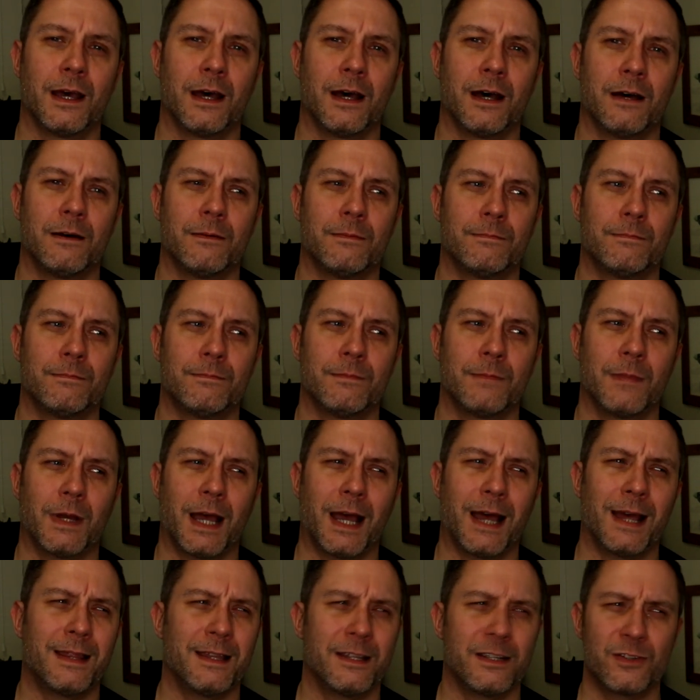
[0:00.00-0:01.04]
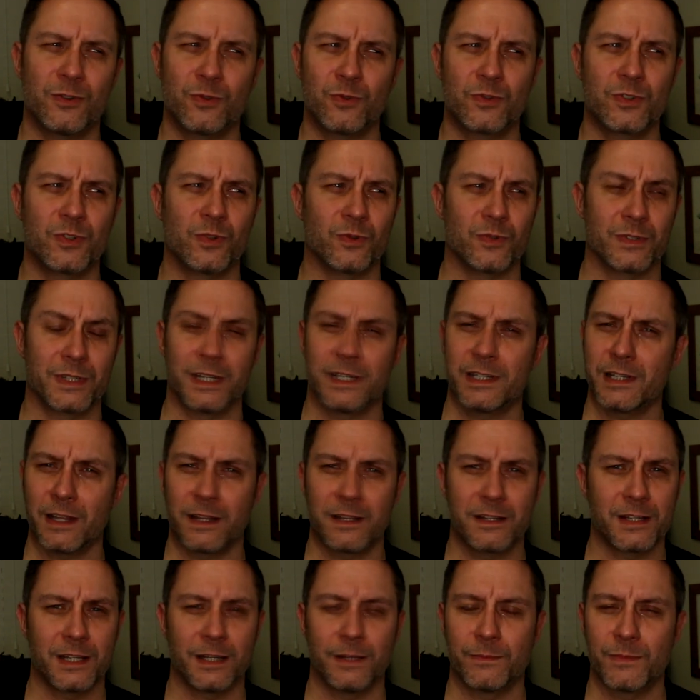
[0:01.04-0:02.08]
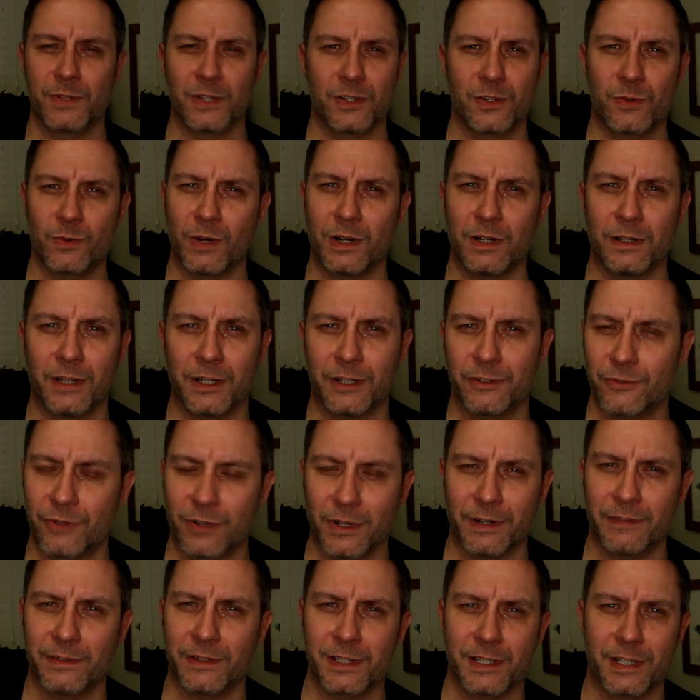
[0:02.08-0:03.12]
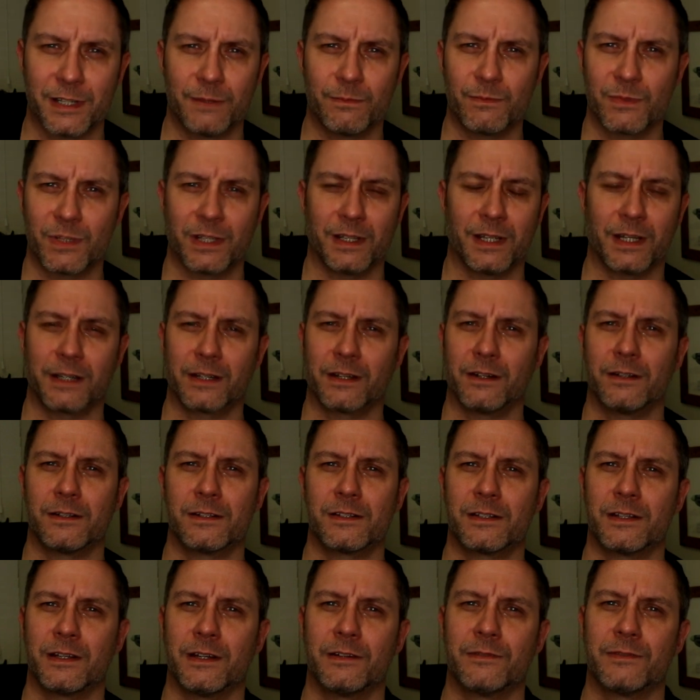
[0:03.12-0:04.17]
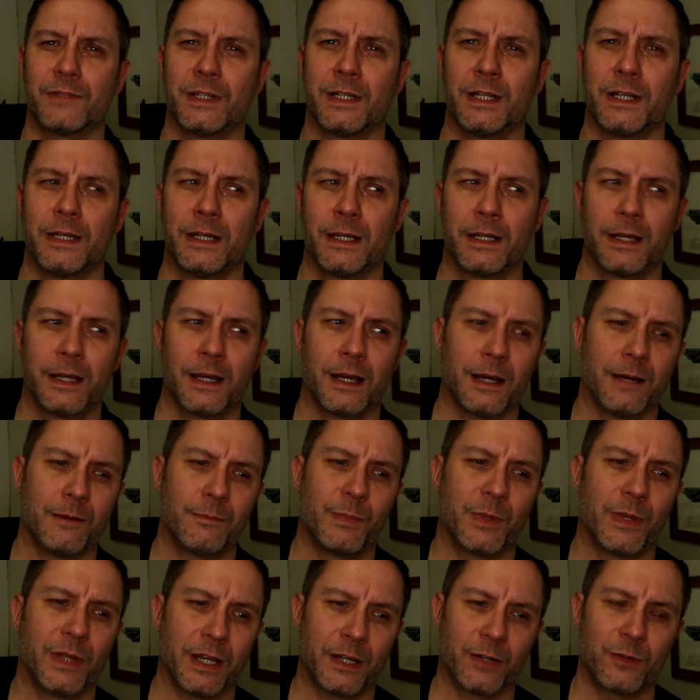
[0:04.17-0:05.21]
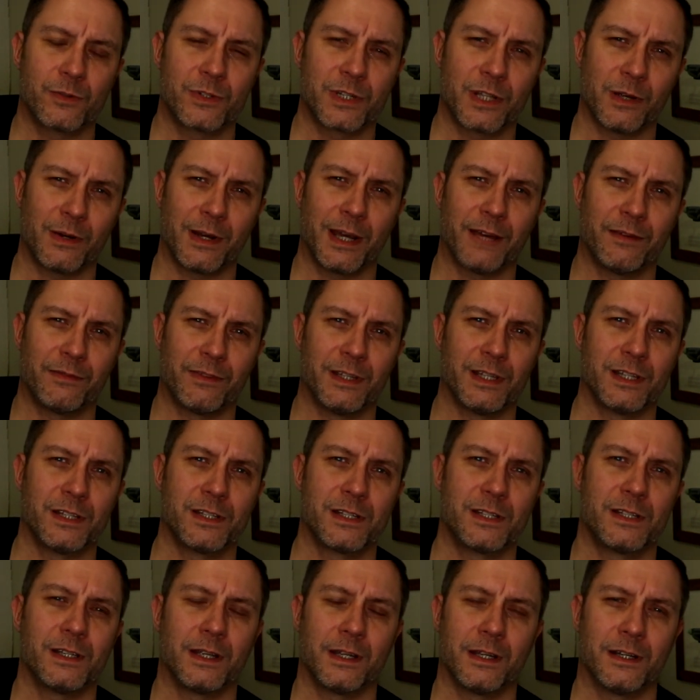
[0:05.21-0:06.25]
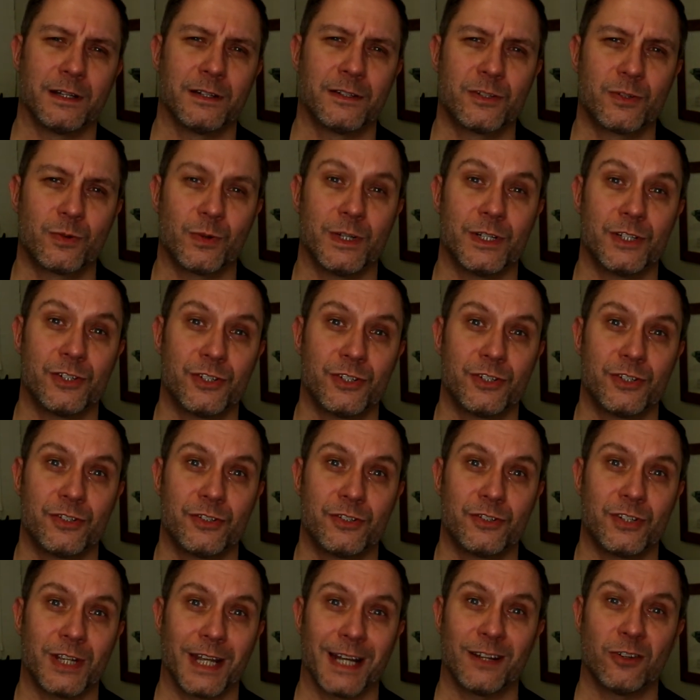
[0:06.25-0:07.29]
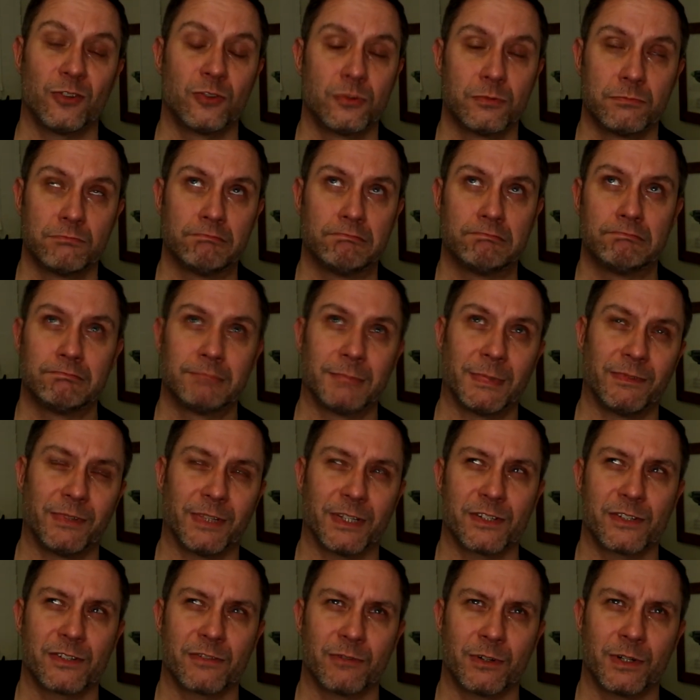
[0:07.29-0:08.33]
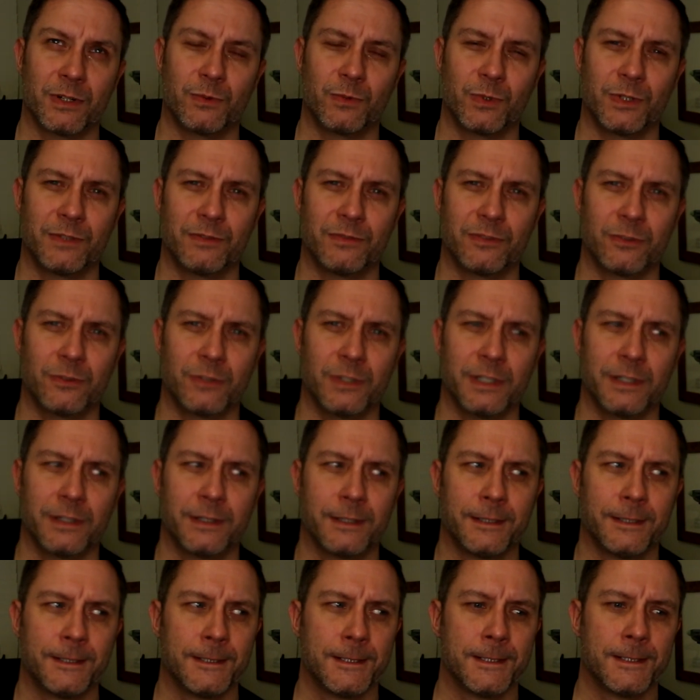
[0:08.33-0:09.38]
And there's all sorts. There's other sims as well, like driving sims and that kind of stuff. But they also have this Twitch channel, if that's the right word for it.